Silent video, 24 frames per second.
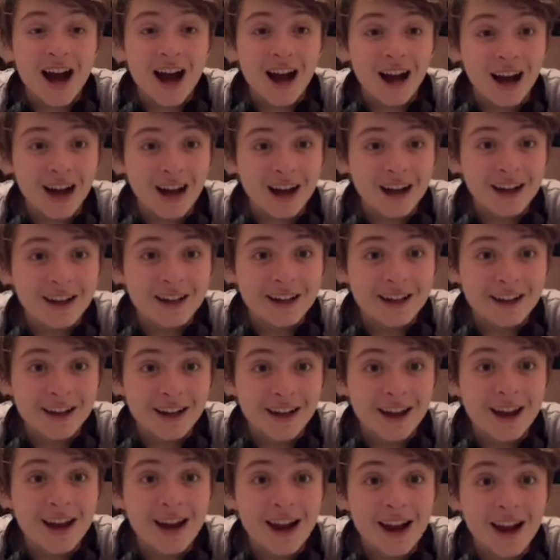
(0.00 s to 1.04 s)
I
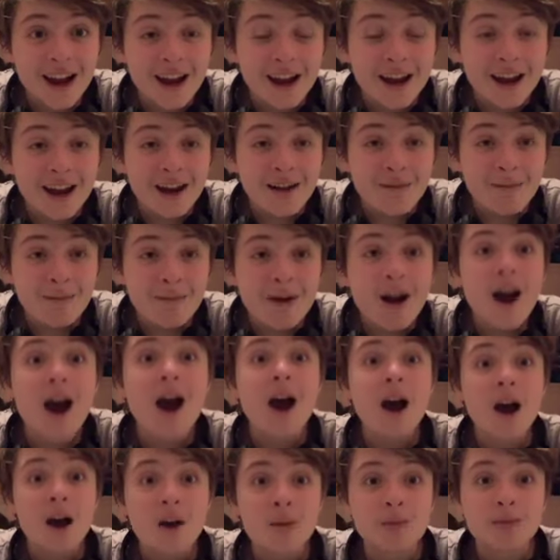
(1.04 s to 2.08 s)
am
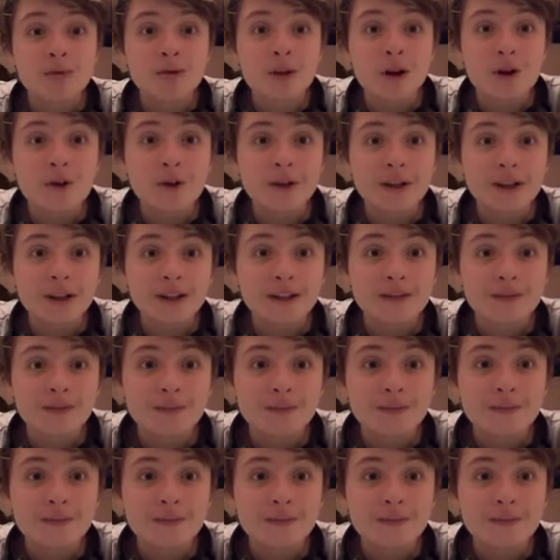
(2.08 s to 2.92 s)
a brony.